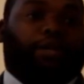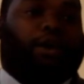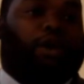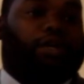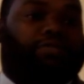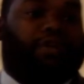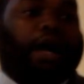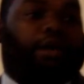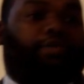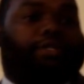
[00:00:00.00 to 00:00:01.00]
in the halls of
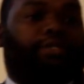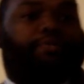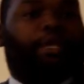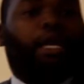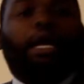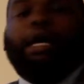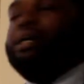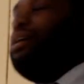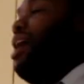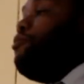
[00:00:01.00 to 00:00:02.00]
Congress.
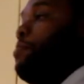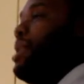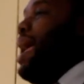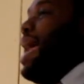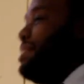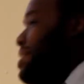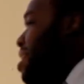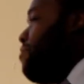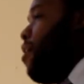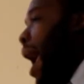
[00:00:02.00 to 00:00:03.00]
Government has
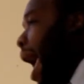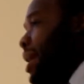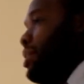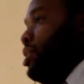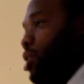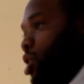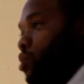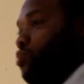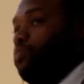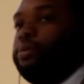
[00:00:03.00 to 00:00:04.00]
never acted
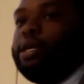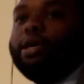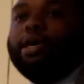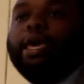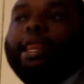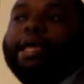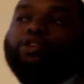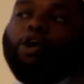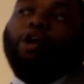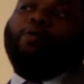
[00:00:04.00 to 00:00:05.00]
alone. It
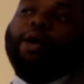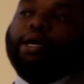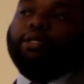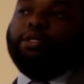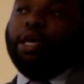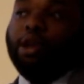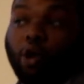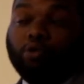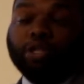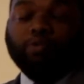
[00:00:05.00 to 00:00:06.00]
has always
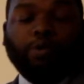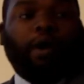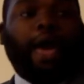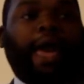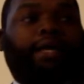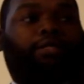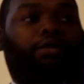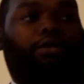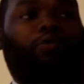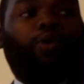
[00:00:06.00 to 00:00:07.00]
and only will act
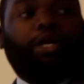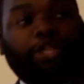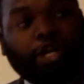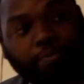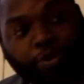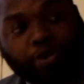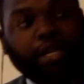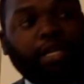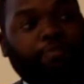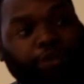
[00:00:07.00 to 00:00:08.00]
when the
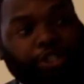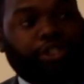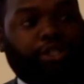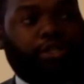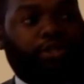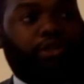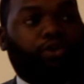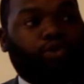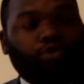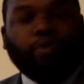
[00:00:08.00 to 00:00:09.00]
community pushes it
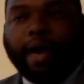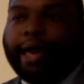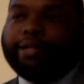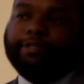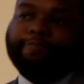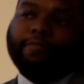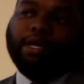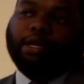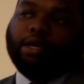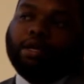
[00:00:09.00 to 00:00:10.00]
to act.
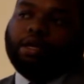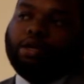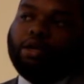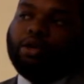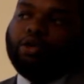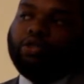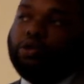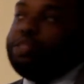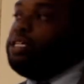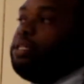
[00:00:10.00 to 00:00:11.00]
So
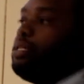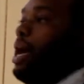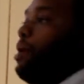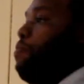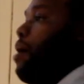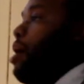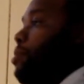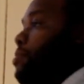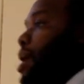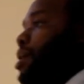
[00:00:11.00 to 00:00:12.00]
this is not a
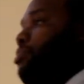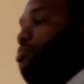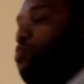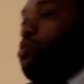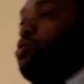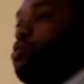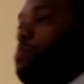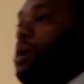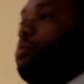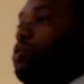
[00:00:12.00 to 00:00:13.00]
problem that we're going
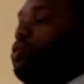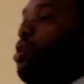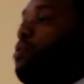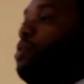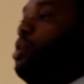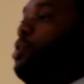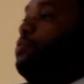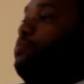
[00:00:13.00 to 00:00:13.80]
to be able to solve alone.